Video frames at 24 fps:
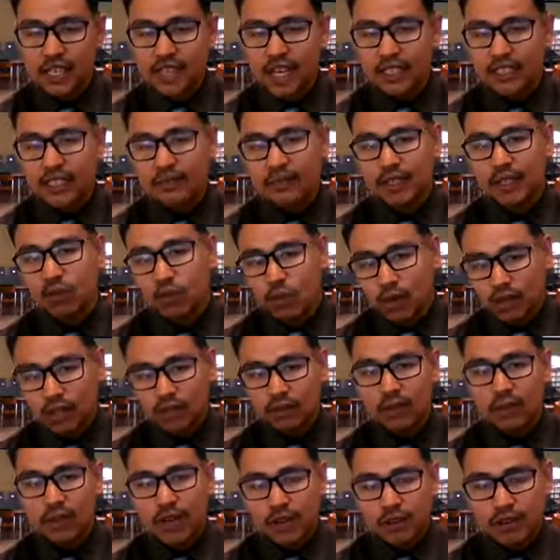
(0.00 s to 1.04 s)
and if they
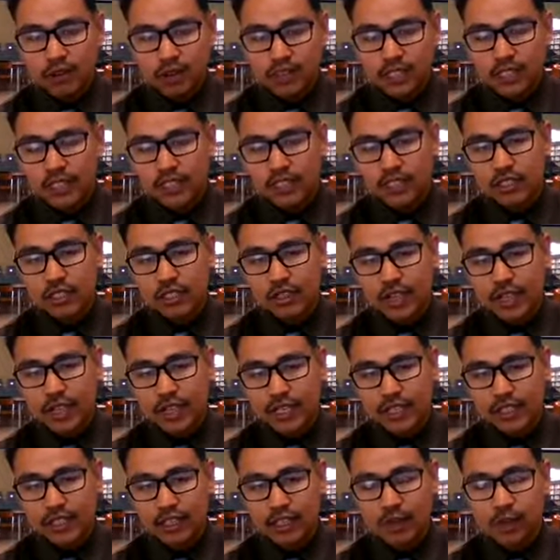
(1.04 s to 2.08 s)
qualify for additional
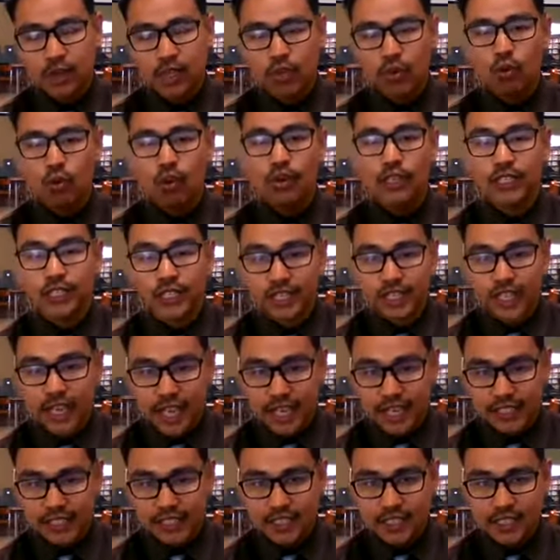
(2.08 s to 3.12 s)
aid, they'll be awarded
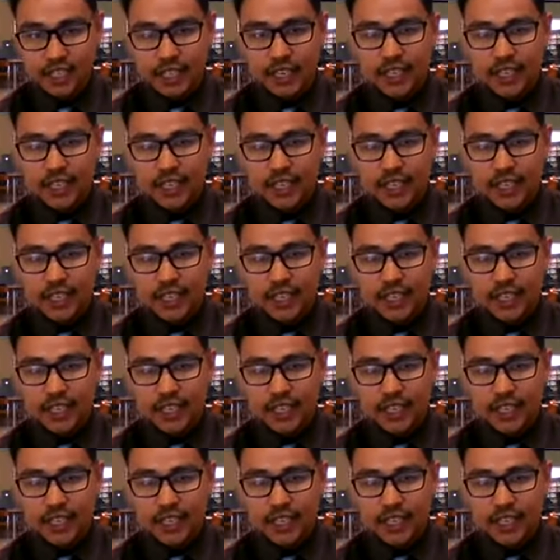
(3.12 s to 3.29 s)
that.